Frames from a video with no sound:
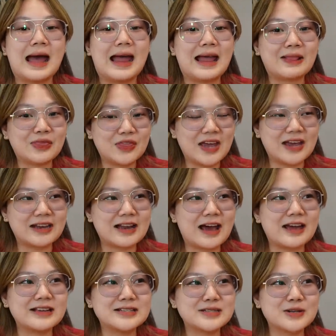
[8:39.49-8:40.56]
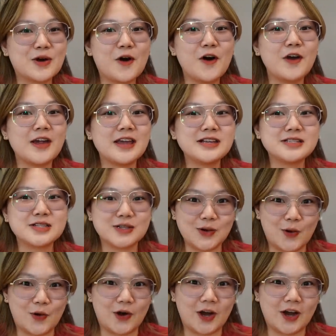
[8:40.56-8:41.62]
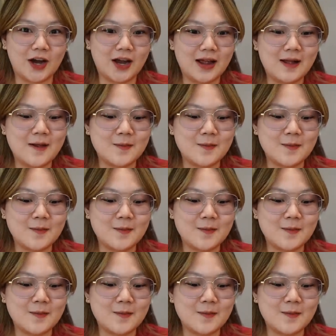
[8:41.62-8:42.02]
And then I saw a store